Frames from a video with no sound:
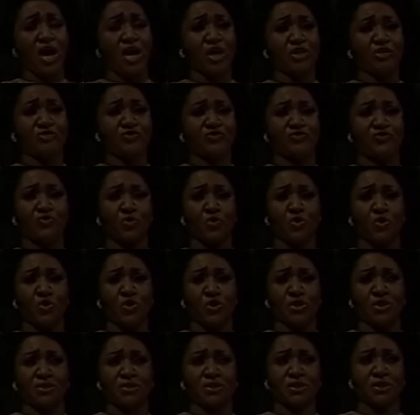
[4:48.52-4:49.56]
eight hours of
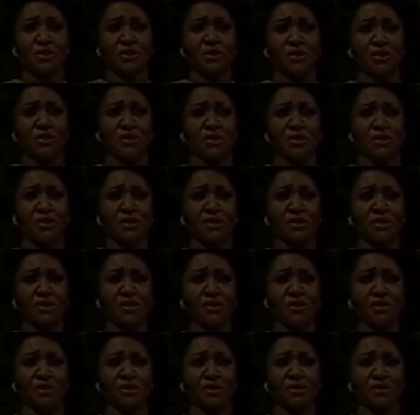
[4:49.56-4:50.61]
practice a
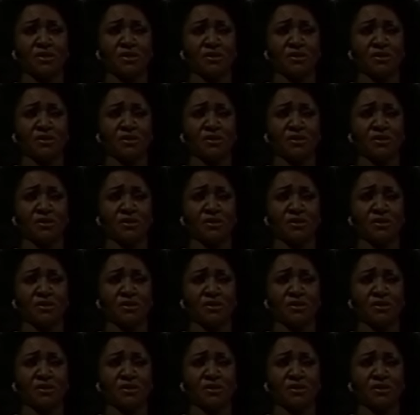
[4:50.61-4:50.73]
week,